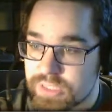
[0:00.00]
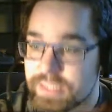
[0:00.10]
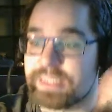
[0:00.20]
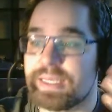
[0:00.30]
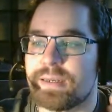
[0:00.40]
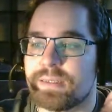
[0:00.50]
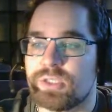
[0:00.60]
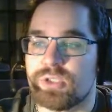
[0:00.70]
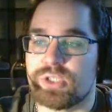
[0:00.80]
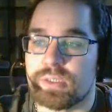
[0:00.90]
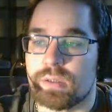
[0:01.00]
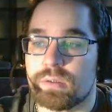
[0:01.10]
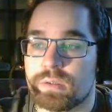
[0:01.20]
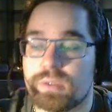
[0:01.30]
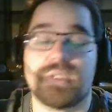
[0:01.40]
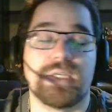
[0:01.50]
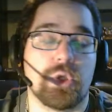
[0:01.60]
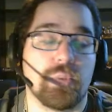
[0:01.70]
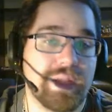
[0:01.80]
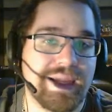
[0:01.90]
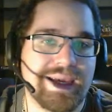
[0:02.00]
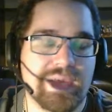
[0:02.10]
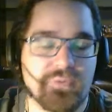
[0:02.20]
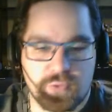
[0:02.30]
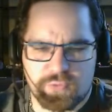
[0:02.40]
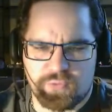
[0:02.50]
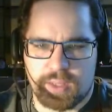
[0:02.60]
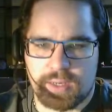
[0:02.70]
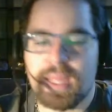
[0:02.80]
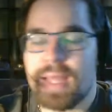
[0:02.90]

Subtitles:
I decided to still continue playing it for fun.